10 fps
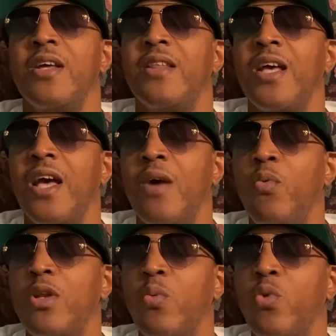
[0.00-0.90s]
They have
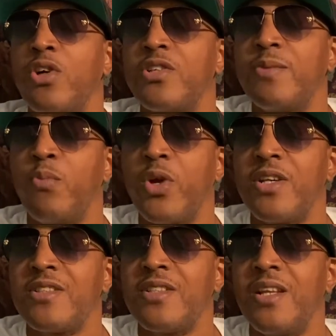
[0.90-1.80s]
one of the worst
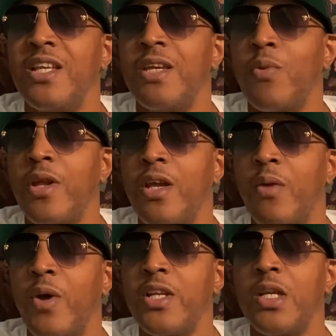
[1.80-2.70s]
records in the league right
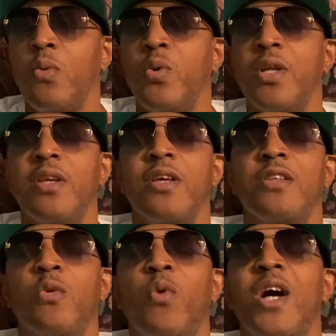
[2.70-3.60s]
now, right there with
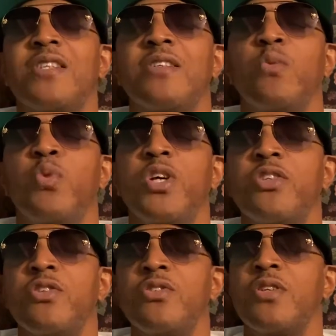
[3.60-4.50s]
the Washington
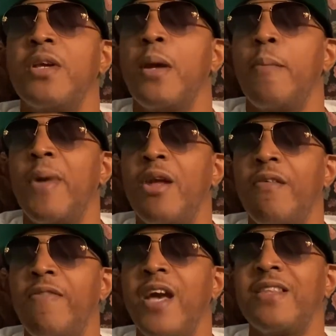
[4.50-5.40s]
Wizards. Matter
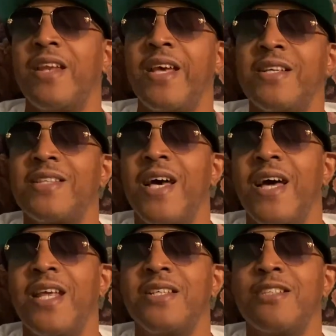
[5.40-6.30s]
of fact, the last time
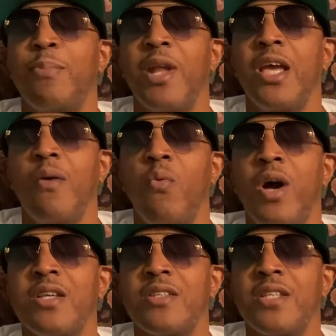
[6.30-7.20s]
they just played
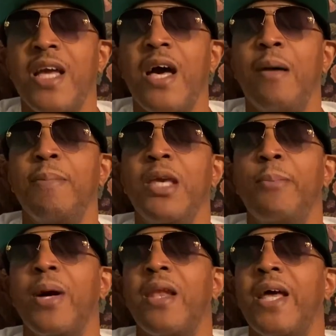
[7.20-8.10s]
Washington, they got beat
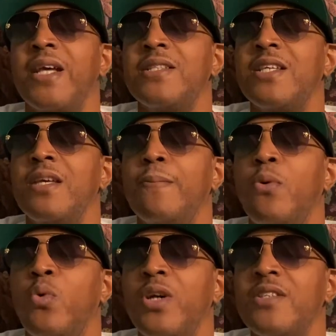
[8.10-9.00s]
by 19
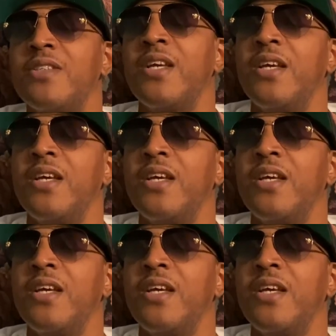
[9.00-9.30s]
points.